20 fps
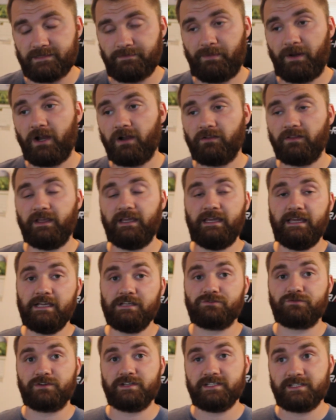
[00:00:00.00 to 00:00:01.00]
Apparently,
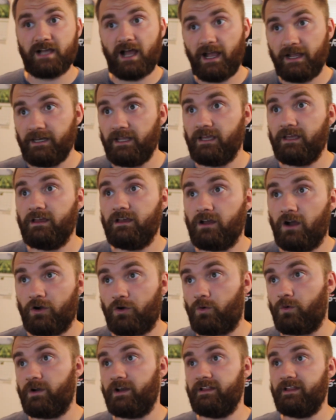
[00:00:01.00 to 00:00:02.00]
he's resigning,
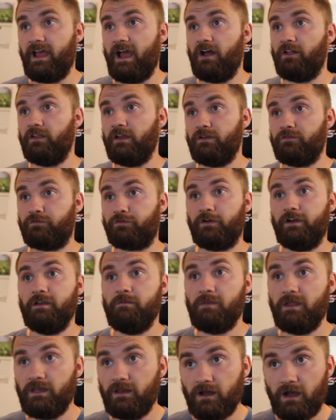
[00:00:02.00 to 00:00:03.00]
according to Elliotte
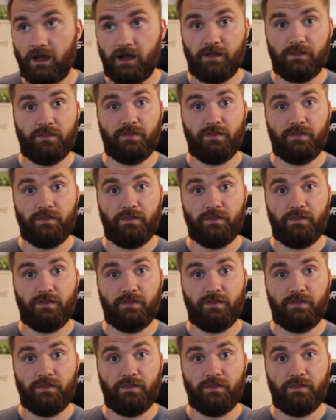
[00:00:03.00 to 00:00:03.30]
Friedman, uh,